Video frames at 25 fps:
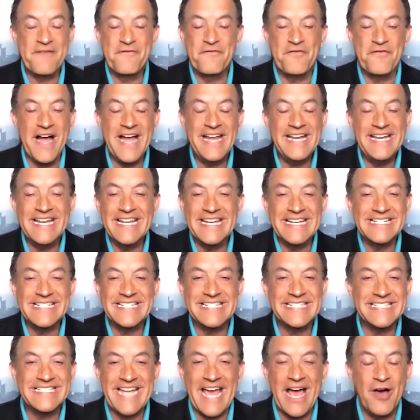find it
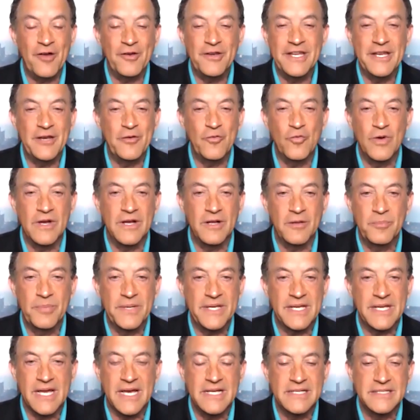astounding, Will,
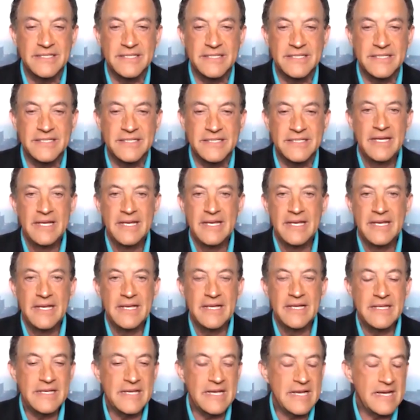because
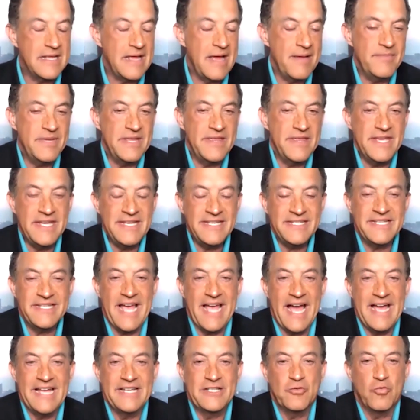I mean, these
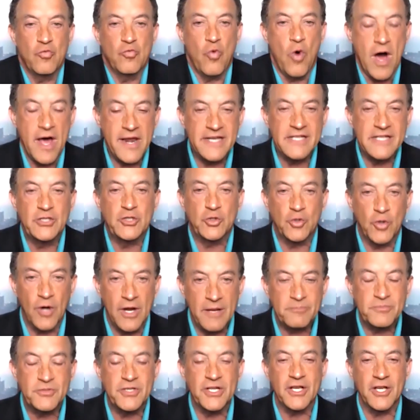guys wanted
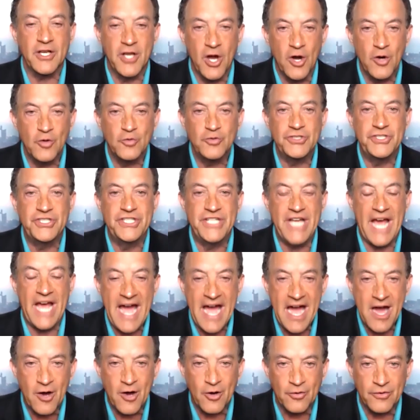Trump to go
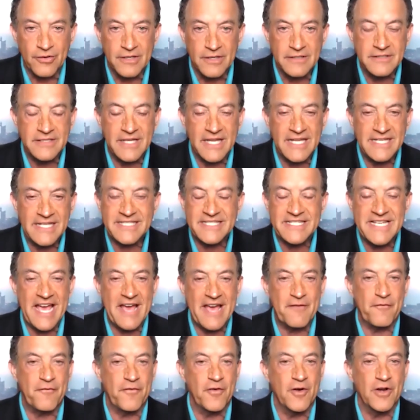down. Let's
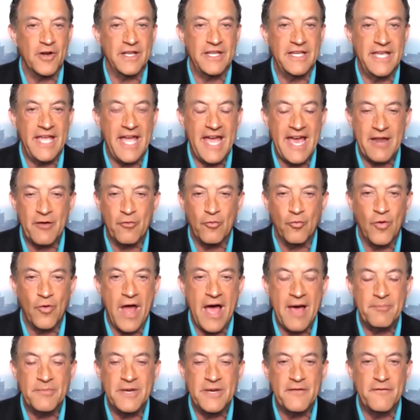not forget,
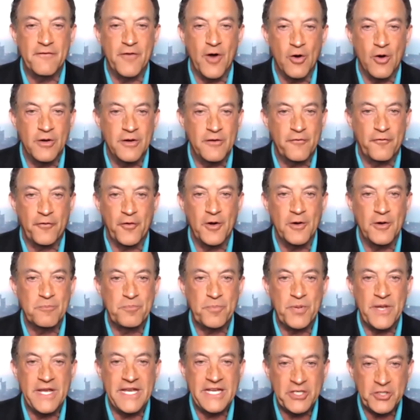Romney voted for
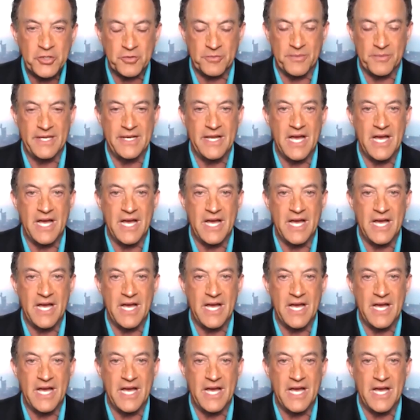impeachment